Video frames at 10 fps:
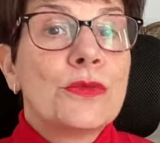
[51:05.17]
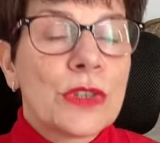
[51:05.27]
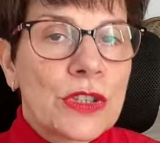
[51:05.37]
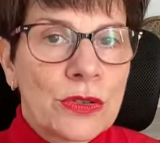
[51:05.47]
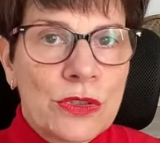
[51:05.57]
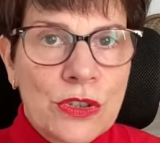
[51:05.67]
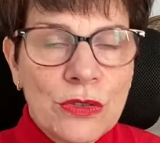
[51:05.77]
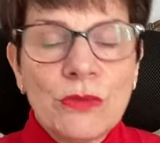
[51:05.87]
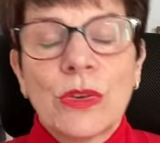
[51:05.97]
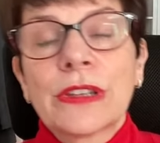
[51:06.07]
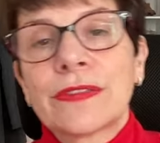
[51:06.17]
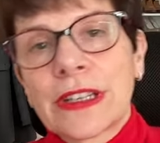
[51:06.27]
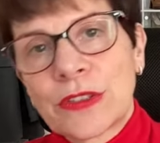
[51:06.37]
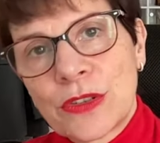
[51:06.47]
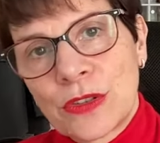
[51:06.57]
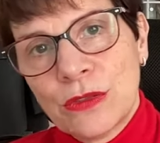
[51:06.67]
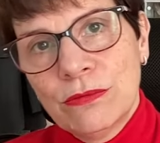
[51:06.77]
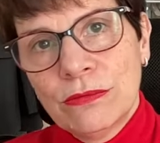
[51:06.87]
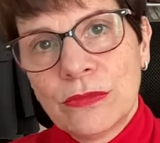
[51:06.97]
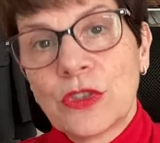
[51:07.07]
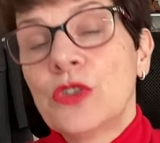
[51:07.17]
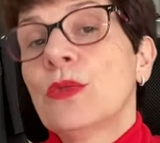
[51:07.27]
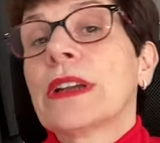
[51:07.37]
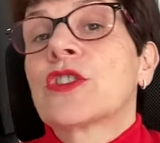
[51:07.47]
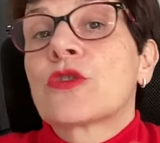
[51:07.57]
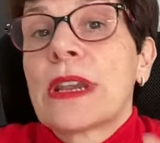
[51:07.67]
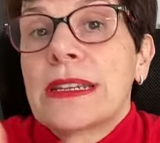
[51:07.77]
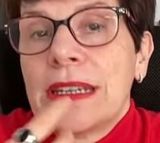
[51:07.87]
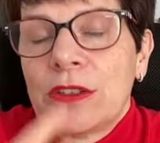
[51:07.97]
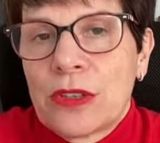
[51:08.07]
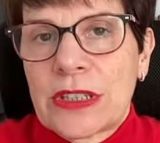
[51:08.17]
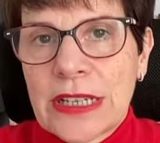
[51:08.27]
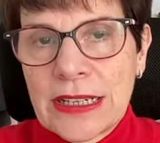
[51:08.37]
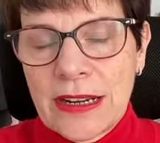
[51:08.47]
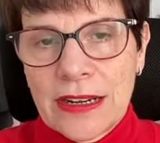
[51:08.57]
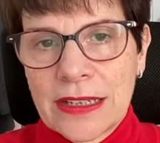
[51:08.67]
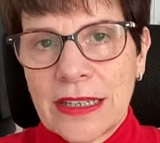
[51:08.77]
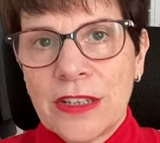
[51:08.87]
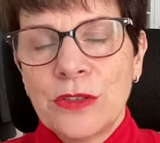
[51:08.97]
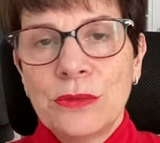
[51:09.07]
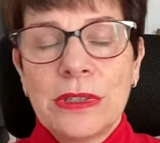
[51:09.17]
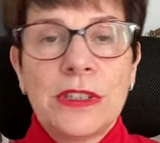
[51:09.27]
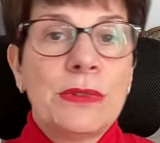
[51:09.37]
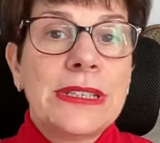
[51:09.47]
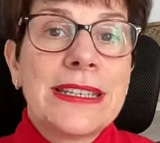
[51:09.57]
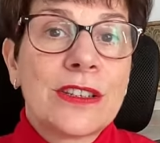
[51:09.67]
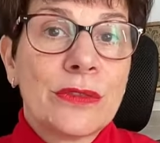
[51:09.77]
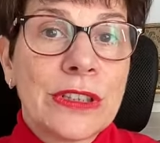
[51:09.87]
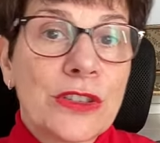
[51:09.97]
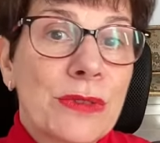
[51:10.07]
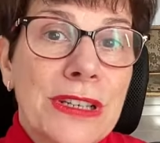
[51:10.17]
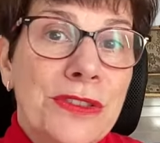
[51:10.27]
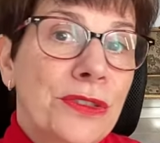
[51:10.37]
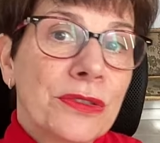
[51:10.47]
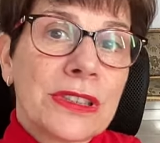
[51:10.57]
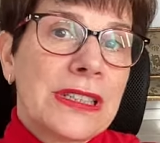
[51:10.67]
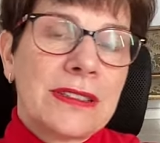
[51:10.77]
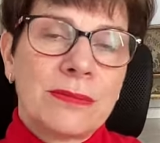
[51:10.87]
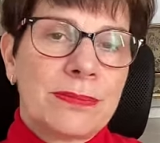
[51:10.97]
what suits you, what flatters you. So you are training your style eye, and you you will discover that really you don't need